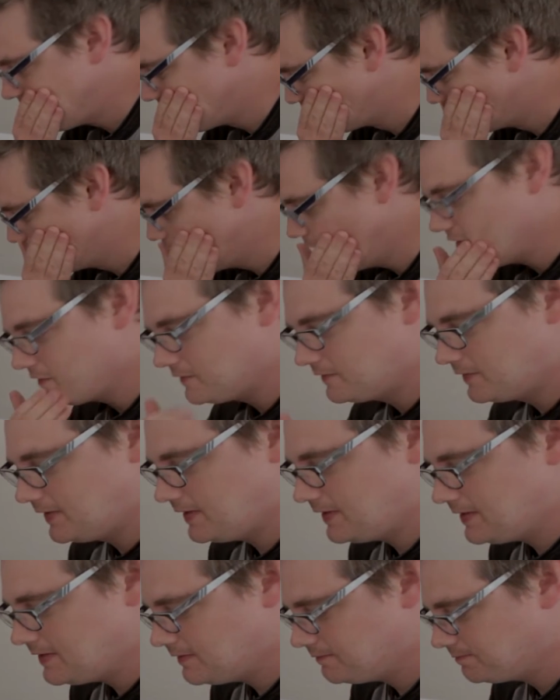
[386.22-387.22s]
the
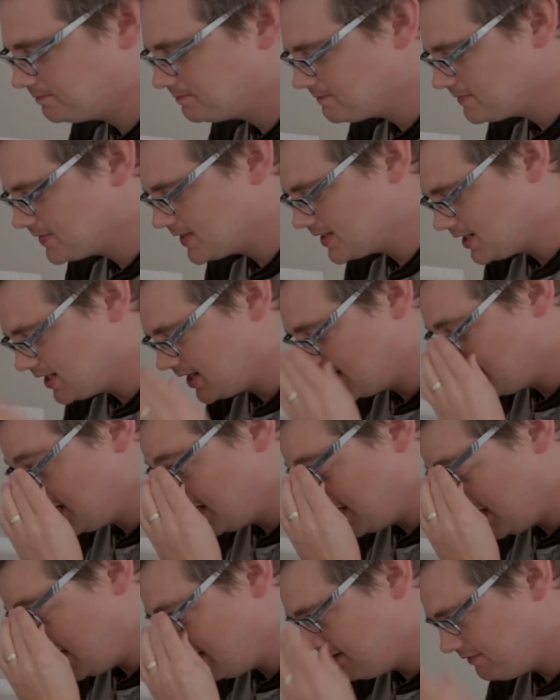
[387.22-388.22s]
weathering, I
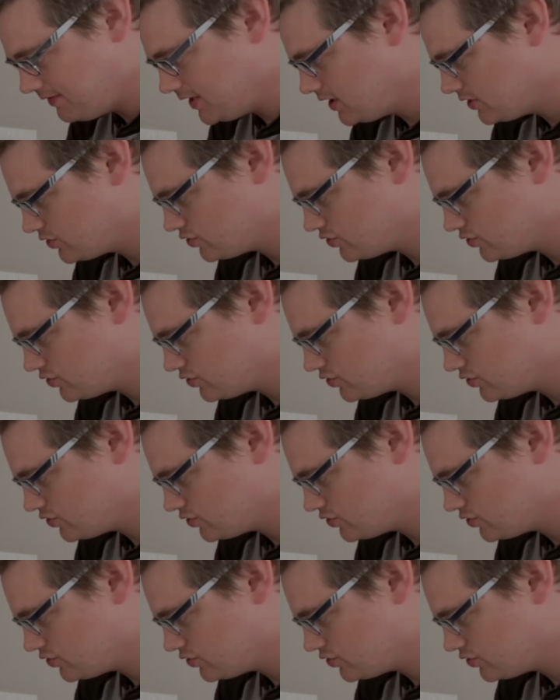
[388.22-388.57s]
gave it